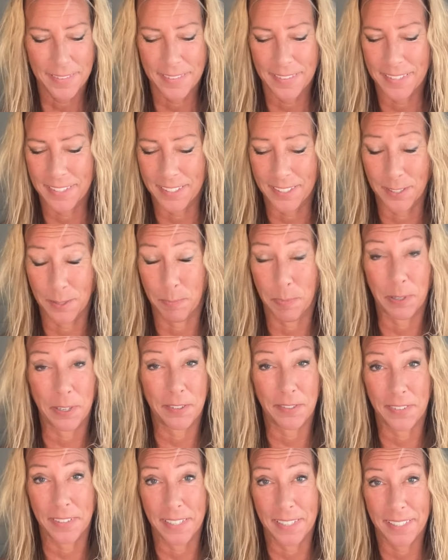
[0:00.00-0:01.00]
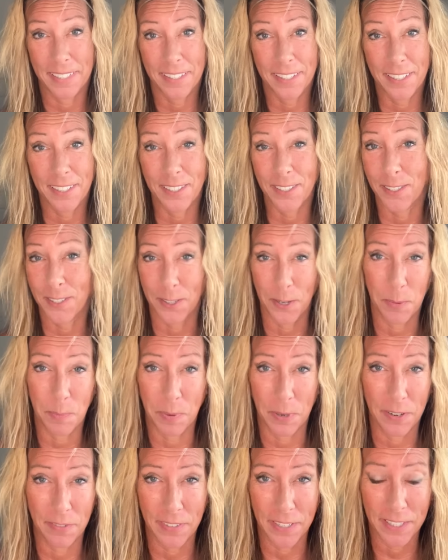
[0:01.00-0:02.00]
This is perfect. This is so
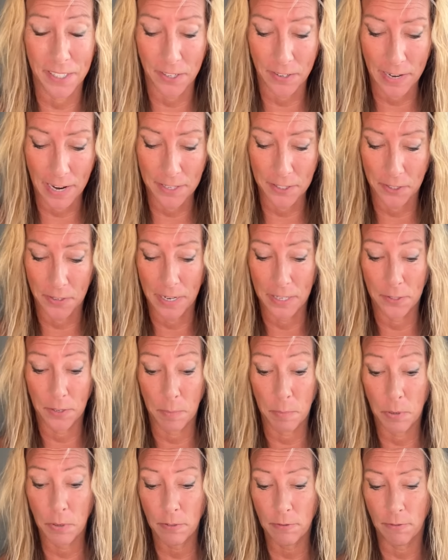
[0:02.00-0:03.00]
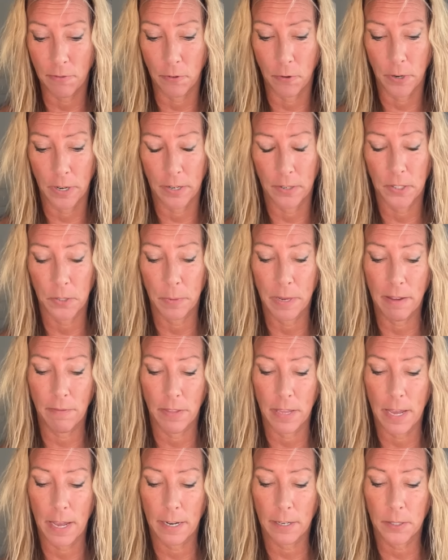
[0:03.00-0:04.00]
perfect. You guys, all right. So I pulled 4. So we have
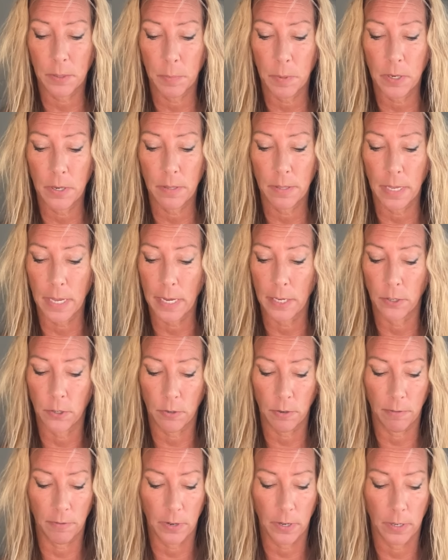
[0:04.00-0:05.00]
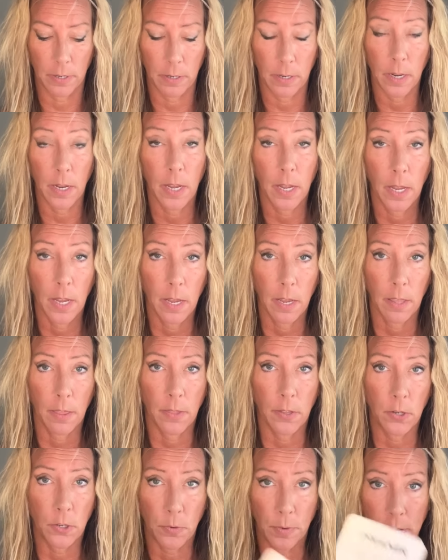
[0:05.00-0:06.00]
the expert, the introvert,
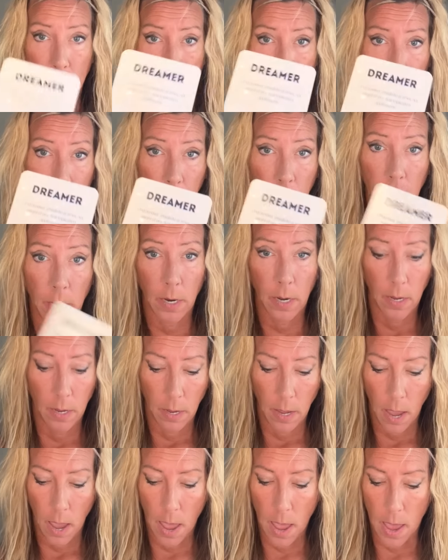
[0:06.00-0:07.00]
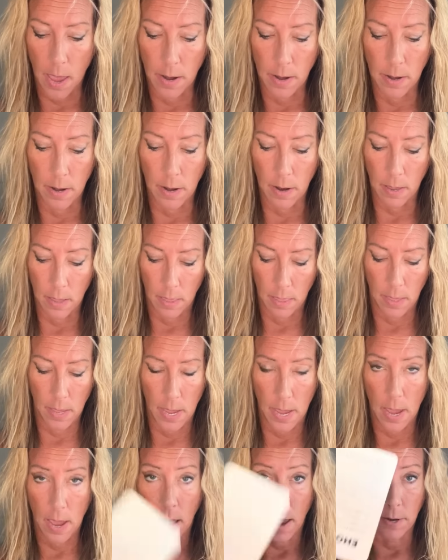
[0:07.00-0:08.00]
the dreamer, and
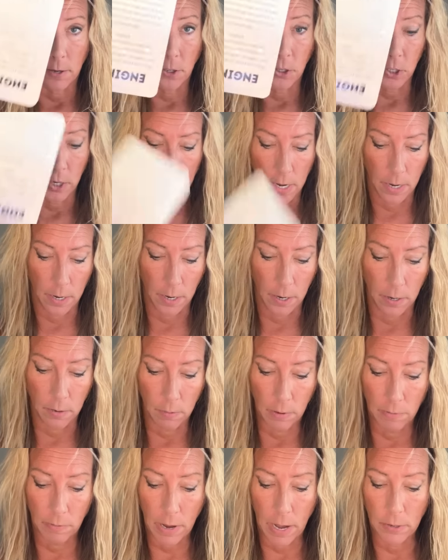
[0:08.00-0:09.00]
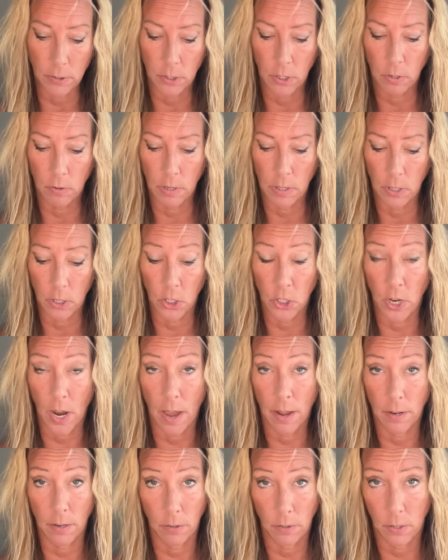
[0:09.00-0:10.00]
the engineer. We've got 2 in the
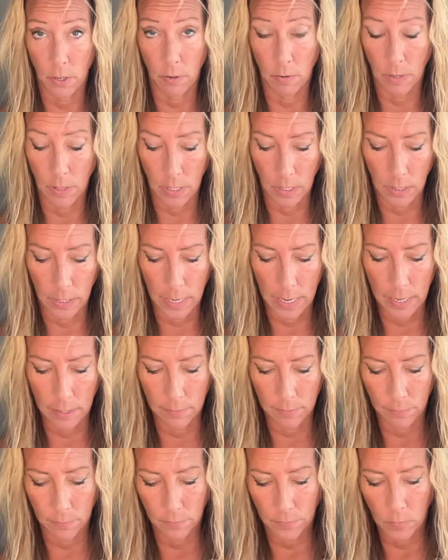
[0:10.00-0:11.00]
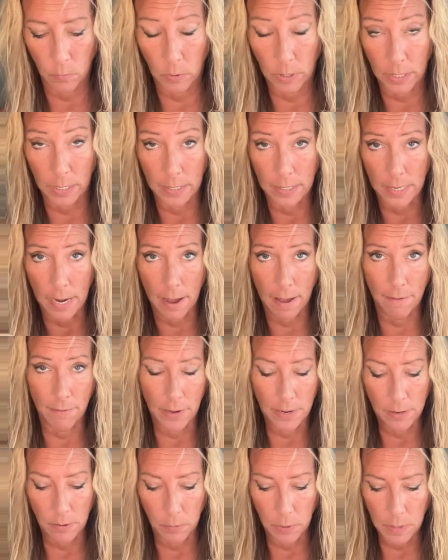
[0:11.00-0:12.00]
shadow, 2 in the light. We're going to dive
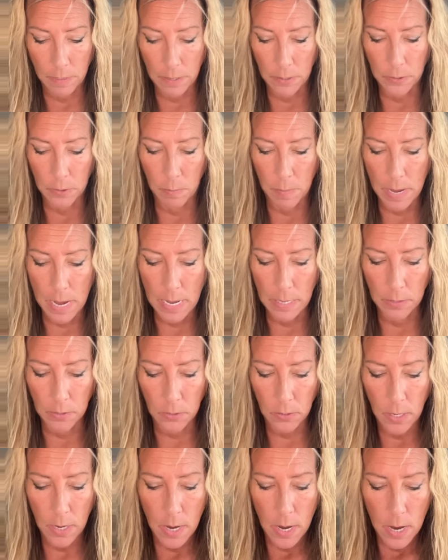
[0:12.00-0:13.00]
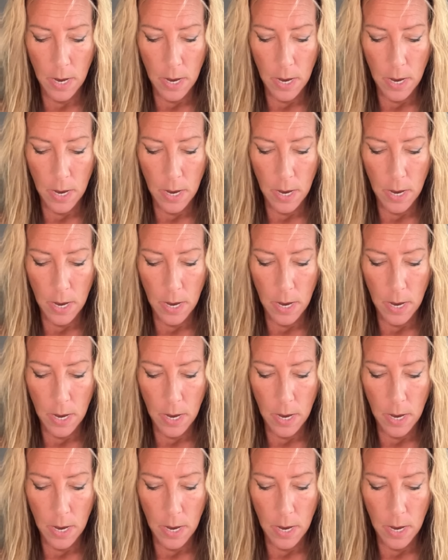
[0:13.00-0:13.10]
into what this means.